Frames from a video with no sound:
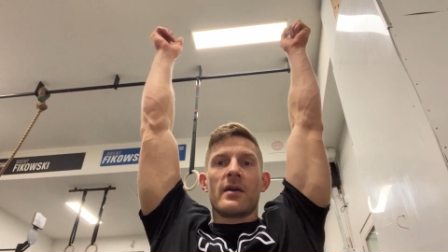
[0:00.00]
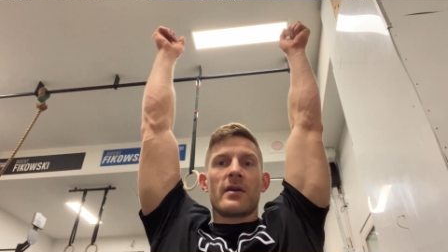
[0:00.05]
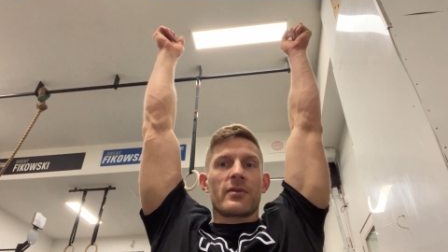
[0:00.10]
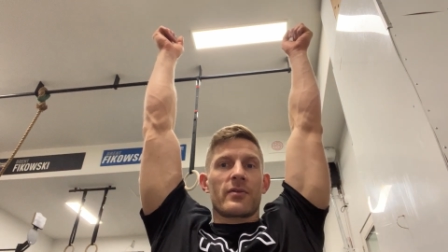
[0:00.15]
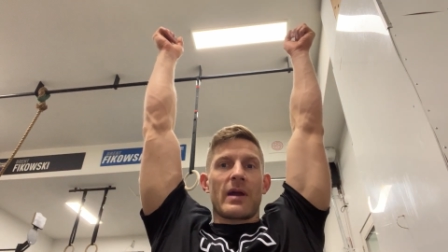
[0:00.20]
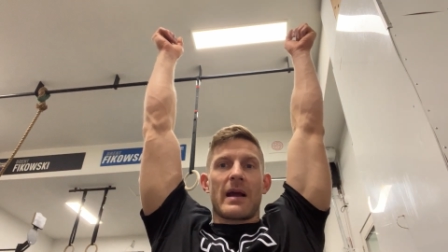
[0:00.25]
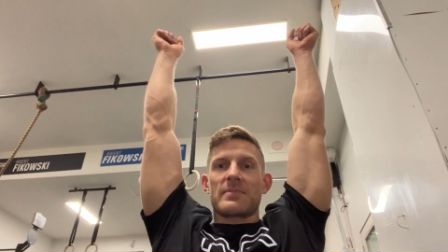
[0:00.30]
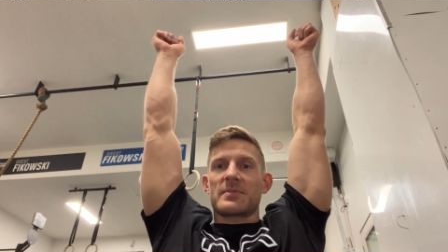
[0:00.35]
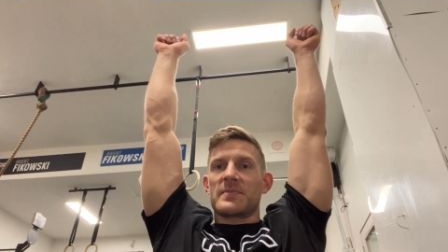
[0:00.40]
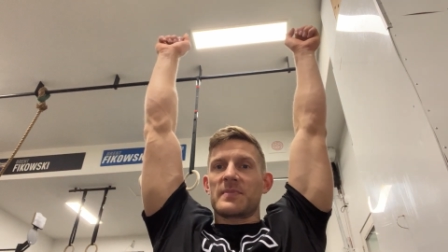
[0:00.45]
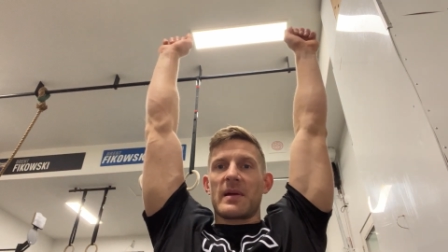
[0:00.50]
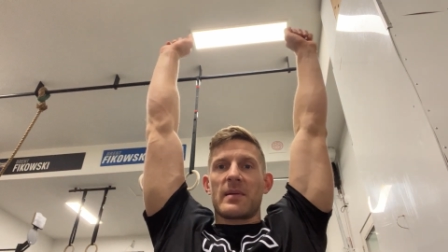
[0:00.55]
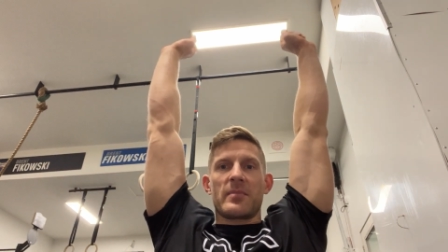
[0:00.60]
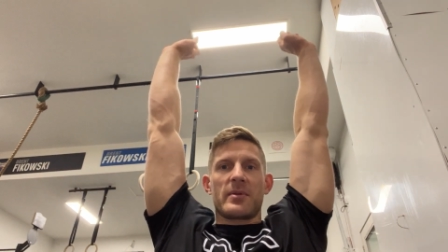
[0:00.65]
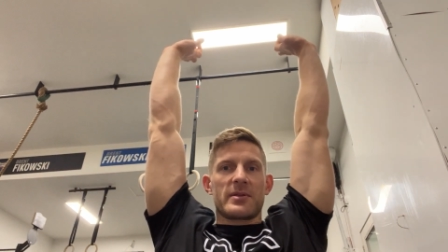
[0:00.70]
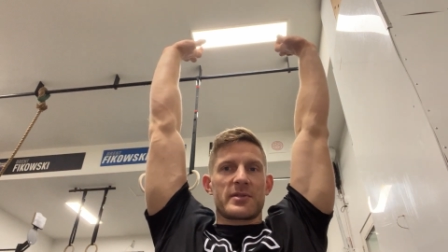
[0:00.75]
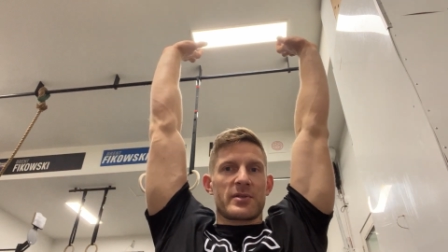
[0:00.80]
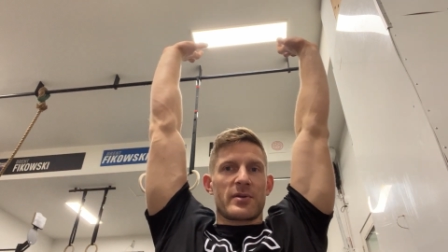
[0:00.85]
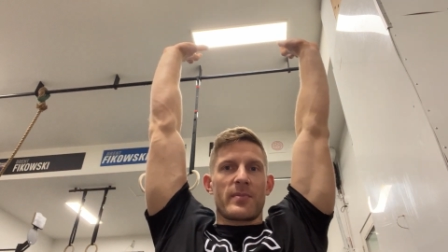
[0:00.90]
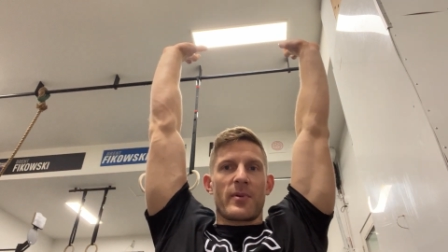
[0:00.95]
Grab some
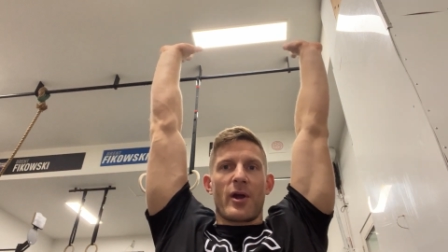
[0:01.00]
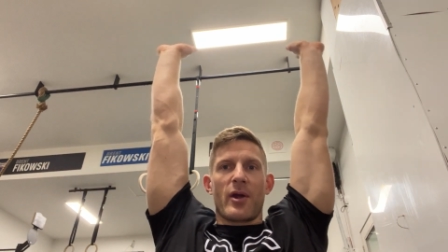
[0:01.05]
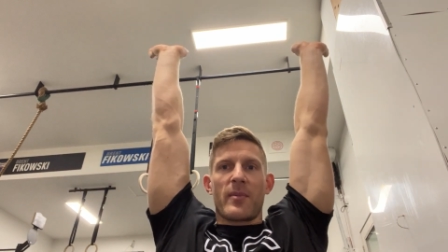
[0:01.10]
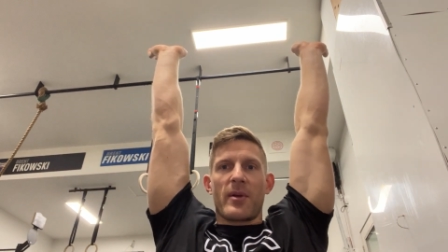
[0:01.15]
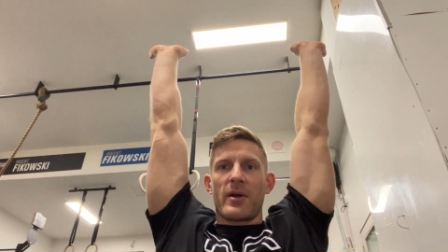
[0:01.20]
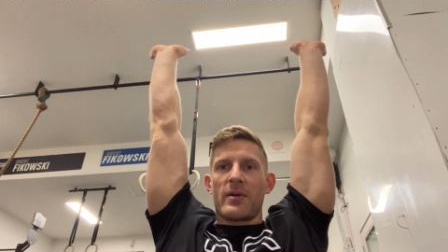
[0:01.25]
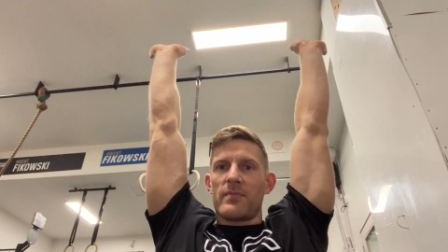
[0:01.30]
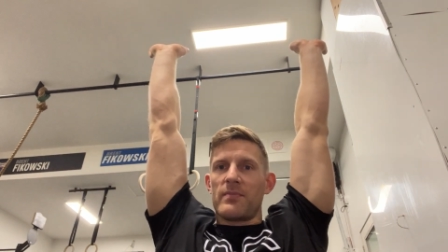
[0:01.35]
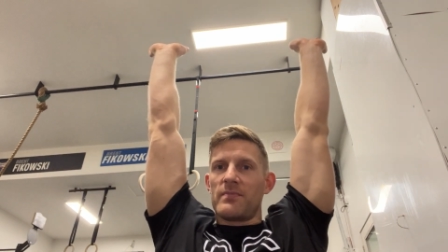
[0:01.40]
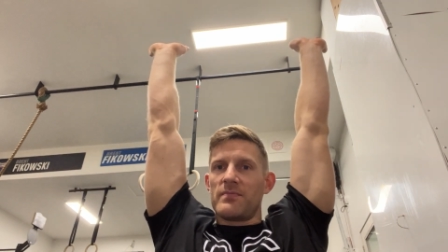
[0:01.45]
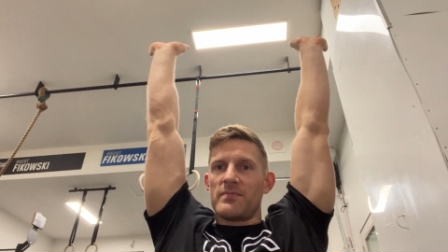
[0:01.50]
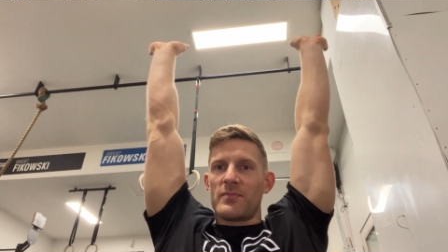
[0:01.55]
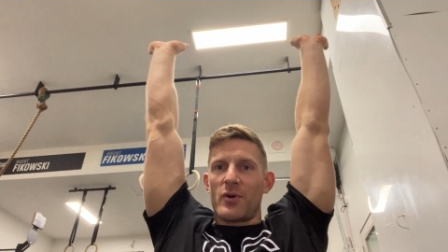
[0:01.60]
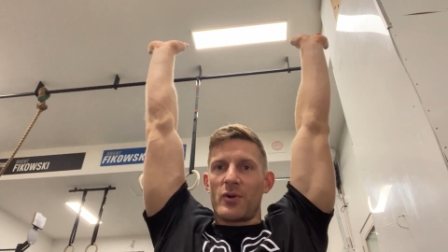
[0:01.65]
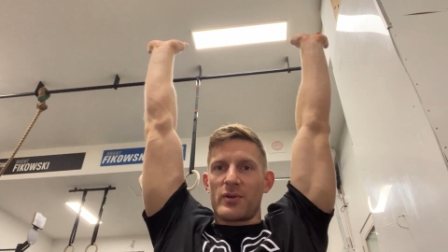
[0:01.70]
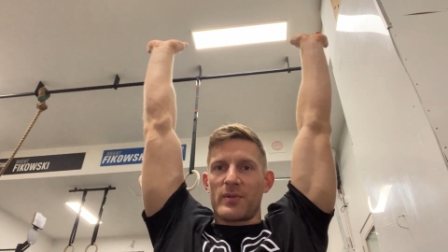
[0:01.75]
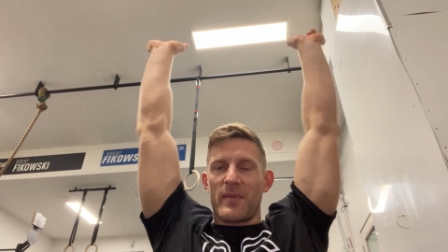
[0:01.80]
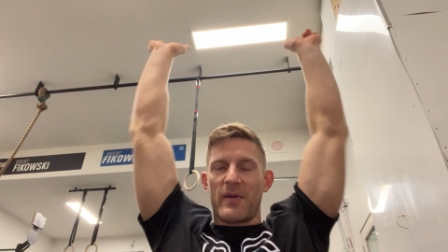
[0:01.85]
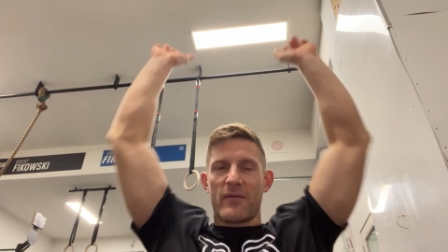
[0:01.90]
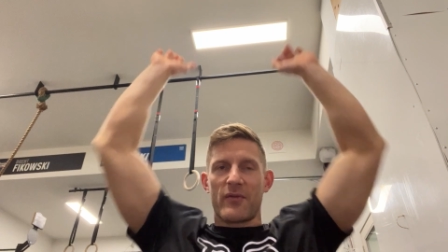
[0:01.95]
dumbbells or a barbell,
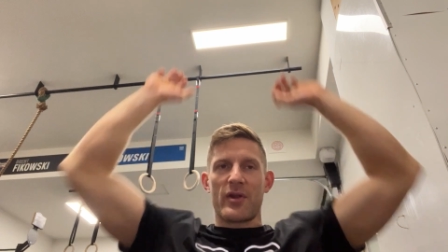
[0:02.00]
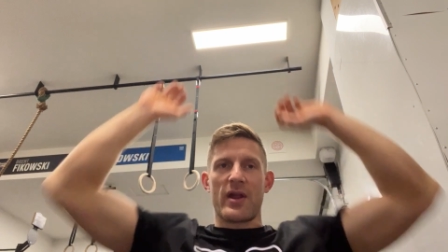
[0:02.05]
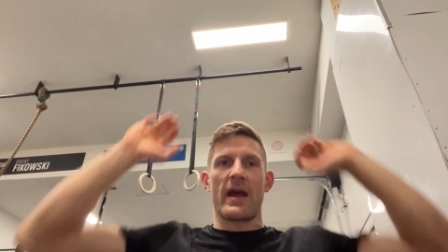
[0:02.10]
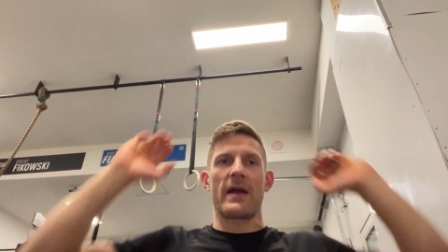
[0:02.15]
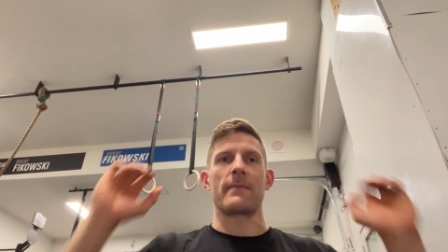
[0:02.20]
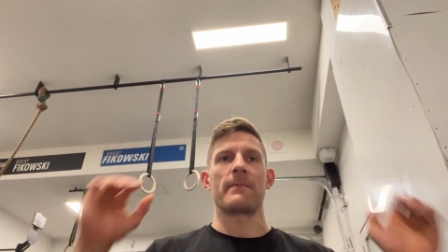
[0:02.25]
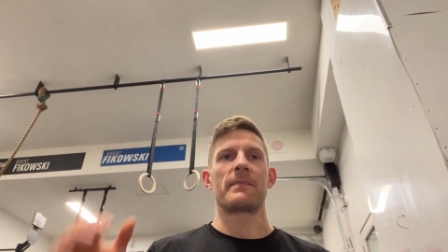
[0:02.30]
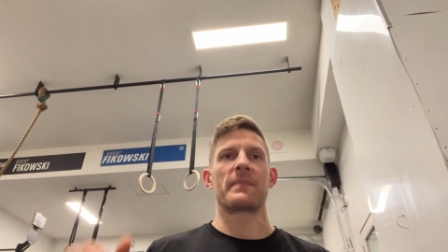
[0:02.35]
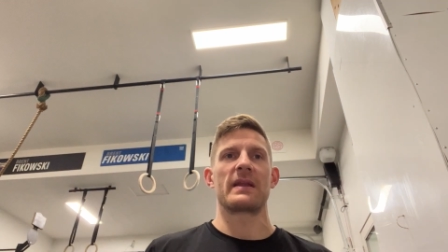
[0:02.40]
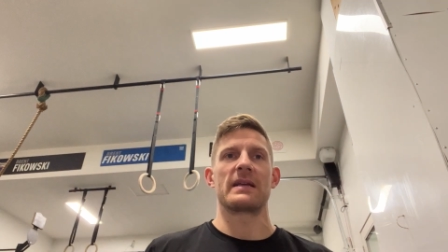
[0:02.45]
hold them over your head.